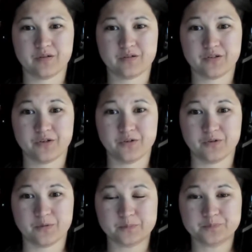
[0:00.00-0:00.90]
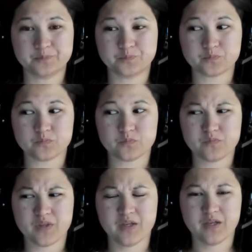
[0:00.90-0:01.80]
colonel
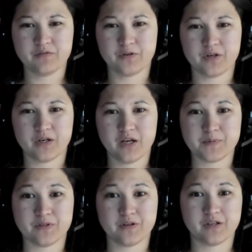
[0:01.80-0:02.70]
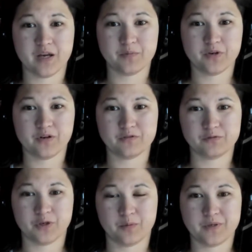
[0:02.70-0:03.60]
for Epsilon Gamma
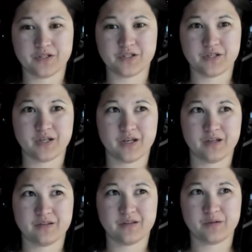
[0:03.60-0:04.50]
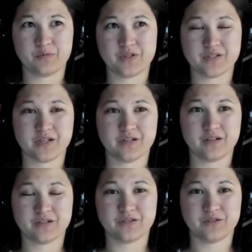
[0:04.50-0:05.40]
RPG, and then we decided
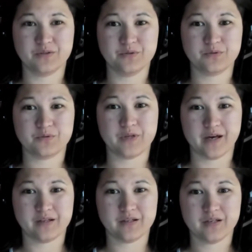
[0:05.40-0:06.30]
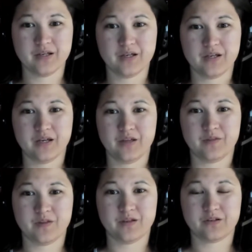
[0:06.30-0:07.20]
not to do that, and
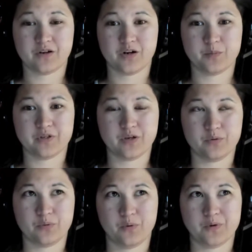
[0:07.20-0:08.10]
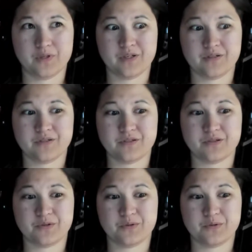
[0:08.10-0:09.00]
then Karma got rolled
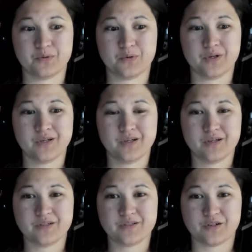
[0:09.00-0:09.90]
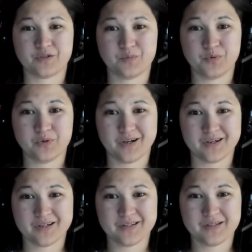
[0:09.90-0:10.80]
into Starship
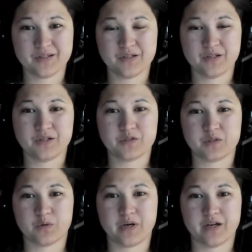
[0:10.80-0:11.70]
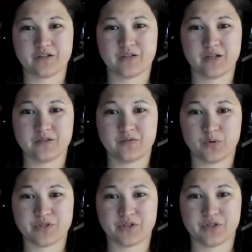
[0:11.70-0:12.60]
Moonhawk, so I actually got to
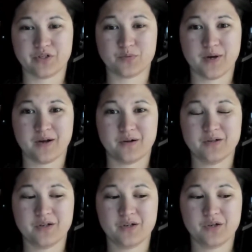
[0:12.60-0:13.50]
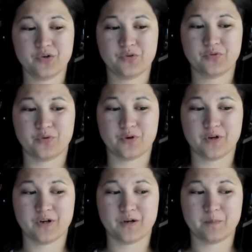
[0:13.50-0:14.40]
voice her as well
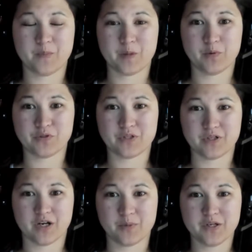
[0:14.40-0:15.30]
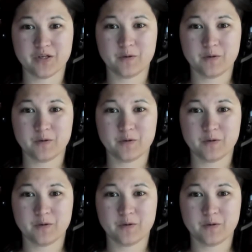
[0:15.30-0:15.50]
for the motion comic.